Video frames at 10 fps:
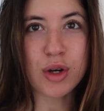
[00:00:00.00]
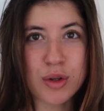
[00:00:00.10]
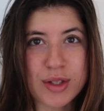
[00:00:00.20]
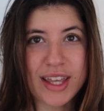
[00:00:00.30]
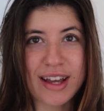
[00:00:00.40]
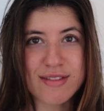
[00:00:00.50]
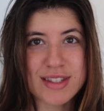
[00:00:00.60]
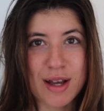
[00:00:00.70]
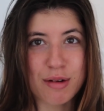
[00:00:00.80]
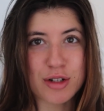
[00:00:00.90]
We only have
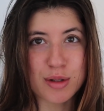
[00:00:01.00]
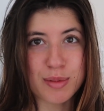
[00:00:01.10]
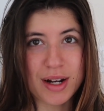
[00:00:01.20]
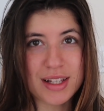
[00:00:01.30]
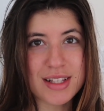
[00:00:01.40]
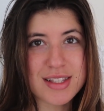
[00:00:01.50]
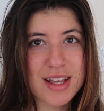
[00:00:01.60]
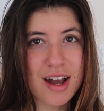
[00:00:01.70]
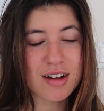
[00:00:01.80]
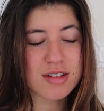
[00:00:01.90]
sourdough bread in this
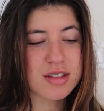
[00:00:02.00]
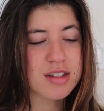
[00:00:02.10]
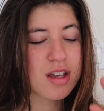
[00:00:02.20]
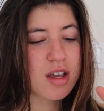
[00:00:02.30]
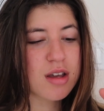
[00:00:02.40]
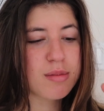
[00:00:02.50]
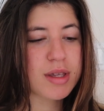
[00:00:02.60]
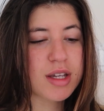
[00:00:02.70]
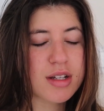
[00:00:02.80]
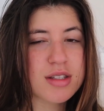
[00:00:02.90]
house
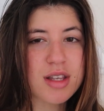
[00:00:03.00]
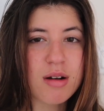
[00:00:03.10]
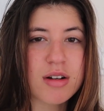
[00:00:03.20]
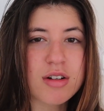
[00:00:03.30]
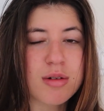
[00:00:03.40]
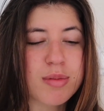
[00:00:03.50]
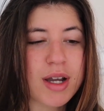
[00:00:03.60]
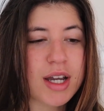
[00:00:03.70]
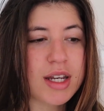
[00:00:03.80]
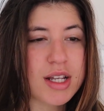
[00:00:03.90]
because sourdough
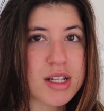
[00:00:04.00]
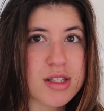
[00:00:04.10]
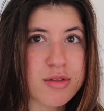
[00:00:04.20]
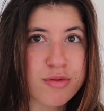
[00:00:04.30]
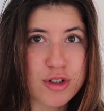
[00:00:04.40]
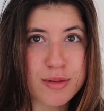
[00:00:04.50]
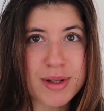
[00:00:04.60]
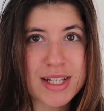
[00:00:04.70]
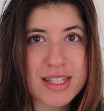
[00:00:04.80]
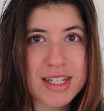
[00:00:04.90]
bread is
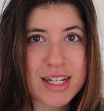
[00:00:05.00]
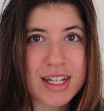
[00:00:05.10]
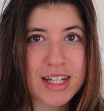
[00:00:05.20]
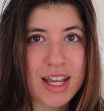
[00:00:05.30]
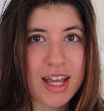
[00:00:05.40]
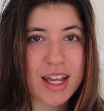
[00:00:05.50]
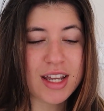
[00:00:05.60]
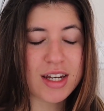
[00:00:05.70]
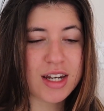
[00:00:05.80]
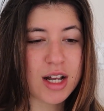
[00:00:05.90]
fermented
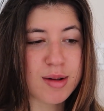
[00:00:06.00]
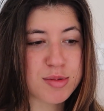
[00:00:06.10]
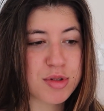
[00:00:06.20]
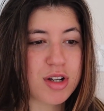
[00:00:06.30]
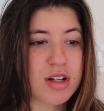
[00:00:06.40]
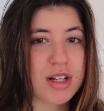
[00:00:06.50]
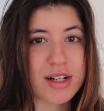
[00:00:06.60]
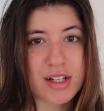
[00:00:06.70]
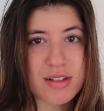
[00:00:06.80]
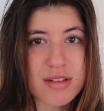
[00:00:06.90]
and it helps with your
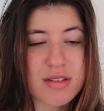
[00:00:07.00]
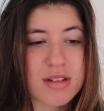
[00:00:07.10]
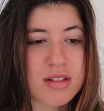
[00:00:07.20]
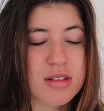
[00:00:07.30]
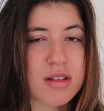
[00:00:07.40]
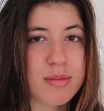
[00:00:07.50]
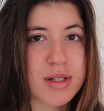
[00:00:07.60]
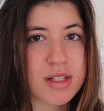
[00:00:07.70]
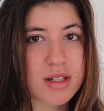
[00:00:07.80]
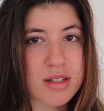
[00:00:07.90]
digestive system
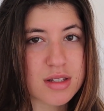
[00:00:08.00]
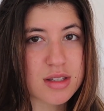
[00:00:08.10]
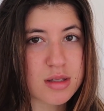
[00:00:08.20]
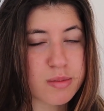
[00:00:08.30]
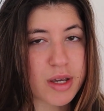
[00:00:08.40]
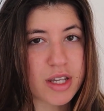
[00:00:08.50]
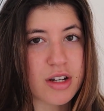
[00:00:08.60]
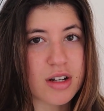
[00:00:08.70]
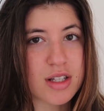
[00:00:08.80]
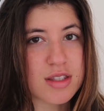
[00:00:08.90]
and doesn't
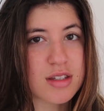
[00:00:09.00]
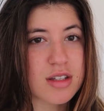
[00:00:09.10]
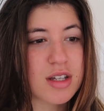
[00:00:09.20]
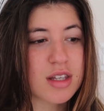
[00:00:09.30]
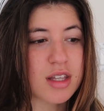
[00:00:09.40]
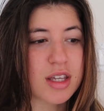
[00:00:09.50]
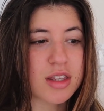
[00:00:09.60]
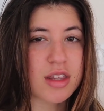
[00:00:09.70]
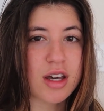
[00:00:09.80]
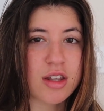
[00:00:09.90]
spike your insulin
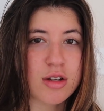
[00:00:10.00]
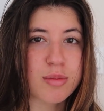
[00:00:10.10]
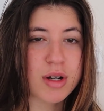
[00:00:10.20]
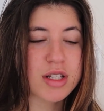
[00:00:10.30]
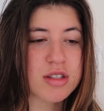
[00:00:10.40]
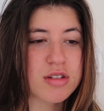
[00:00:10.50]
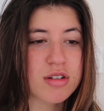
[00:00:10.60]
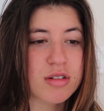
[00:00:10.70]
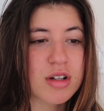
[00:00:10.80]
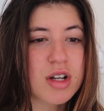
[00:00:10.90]
like the other breads
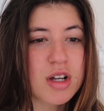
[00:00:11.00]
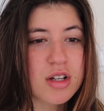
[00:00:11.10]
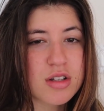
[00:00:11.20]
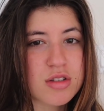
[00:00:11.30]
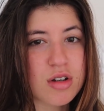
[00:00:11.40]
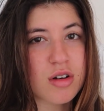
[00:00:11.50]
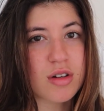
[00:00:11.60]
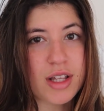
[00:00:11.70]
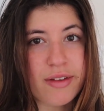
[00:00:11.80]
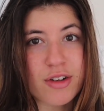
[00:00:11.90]
do. So
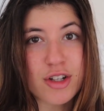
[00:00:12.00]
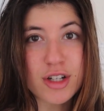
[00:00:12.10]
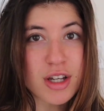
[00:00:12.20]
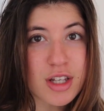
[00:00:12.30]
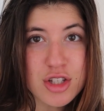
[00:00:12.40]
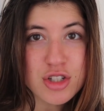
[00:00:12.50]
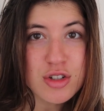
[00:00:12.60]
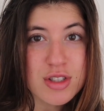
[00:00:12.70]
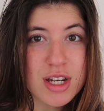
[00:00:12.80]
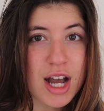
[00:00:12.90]
like if you're gonna
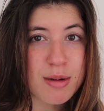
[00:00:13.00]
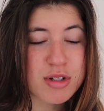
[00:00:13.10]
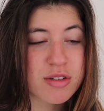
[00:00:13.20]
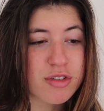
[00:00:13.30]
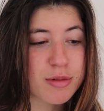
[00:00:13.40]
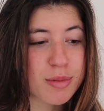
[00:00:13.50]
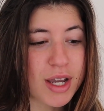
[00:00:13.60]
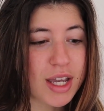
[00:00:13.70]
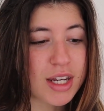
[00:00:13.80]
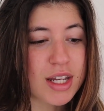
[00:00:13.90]
choose an option for
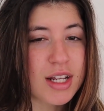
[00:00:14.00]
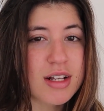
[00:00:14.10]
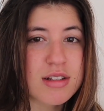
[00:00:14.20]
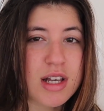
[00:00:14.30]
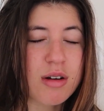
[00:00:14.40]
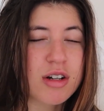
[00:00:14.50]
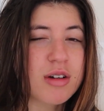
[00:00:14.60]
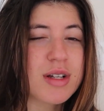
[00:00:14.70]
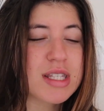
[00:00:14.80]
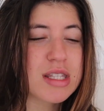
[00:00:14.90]
bread,
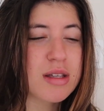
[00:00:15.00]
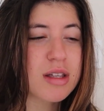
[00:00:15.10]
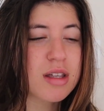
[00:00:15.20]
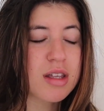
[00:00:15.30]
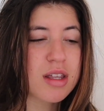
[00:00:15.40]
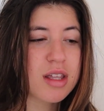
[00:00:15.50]
sourdough is the